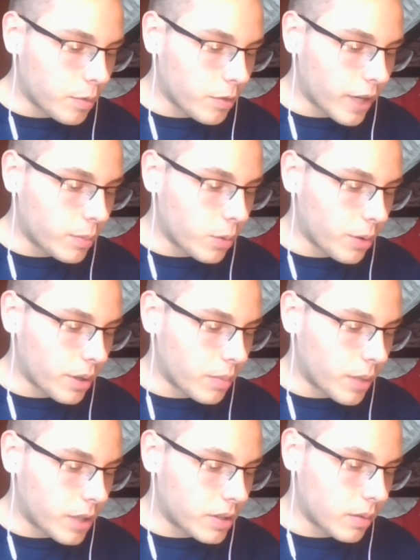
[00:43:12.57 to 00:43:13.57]
more than a
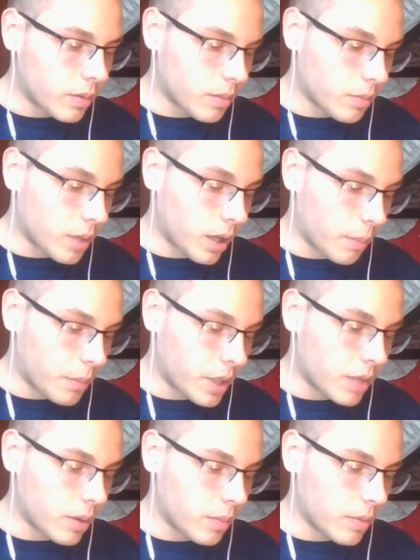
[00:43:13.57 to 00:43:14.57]
basic
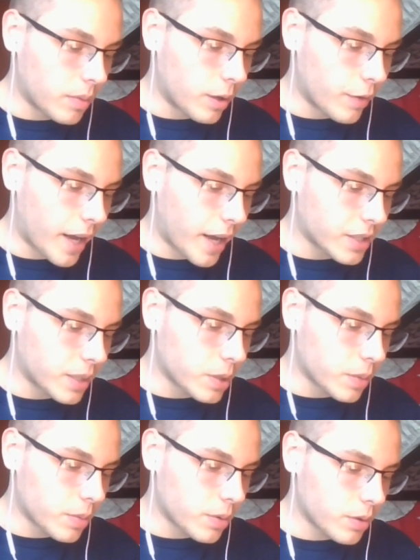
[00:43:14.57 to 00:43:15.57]
minimum of axioms to
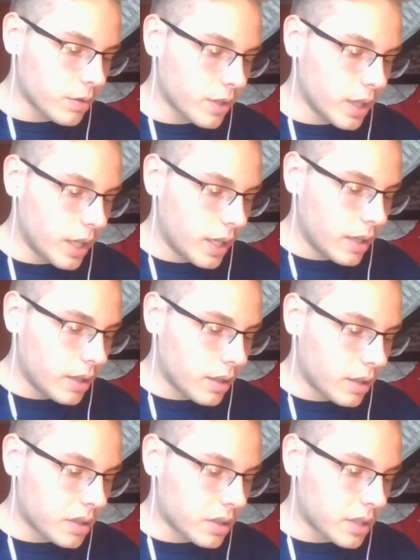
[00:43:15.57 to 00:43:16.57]
prove. Yet it
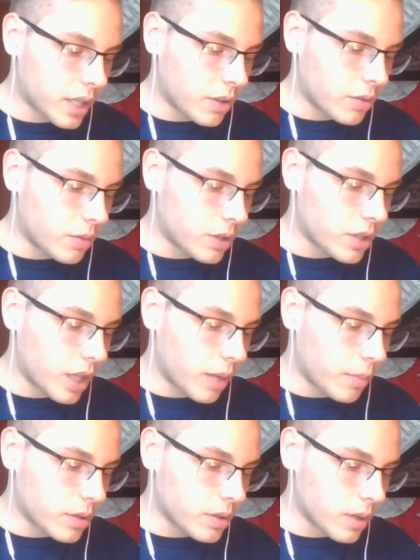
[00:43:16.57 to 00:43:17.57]
doesn't tell you which
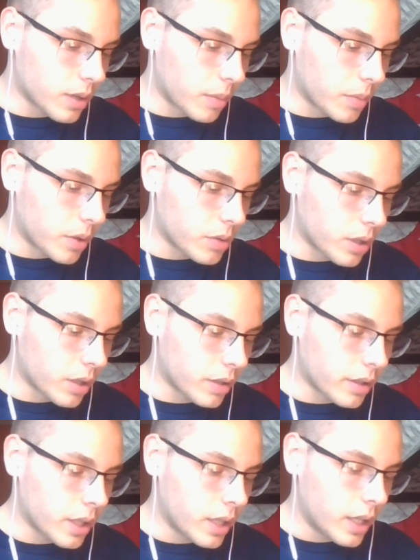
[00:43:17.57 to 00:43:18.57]
statements those are,
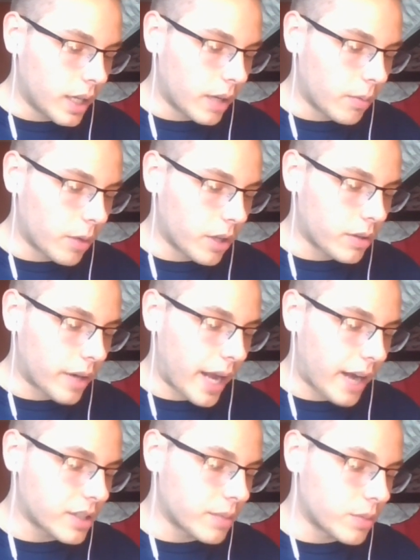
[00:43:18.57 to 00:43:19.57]
and what other
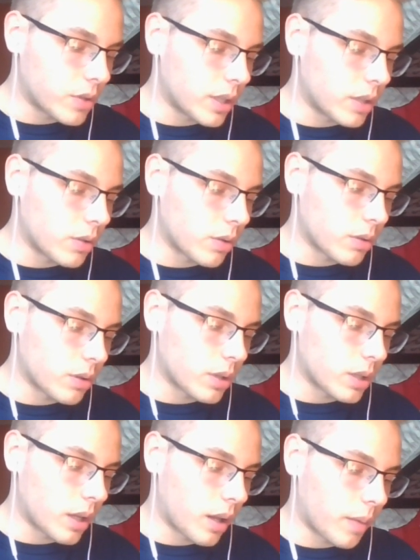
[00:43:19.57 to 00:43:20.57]
axioms you need in order
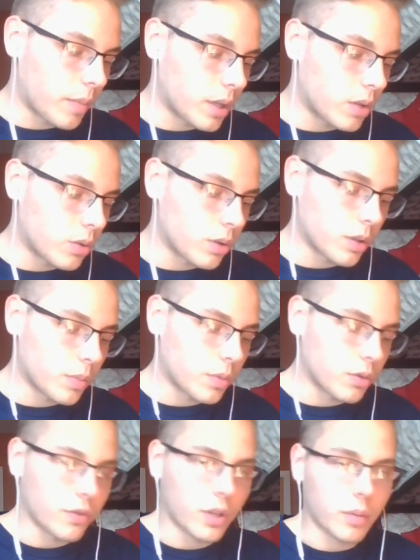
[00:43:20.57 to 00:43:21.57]
to
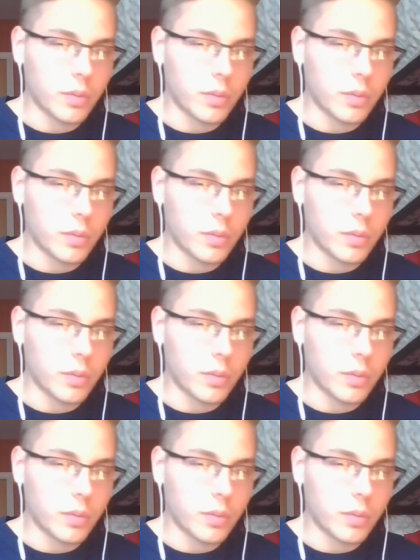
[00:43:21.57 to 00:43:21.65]
prove them.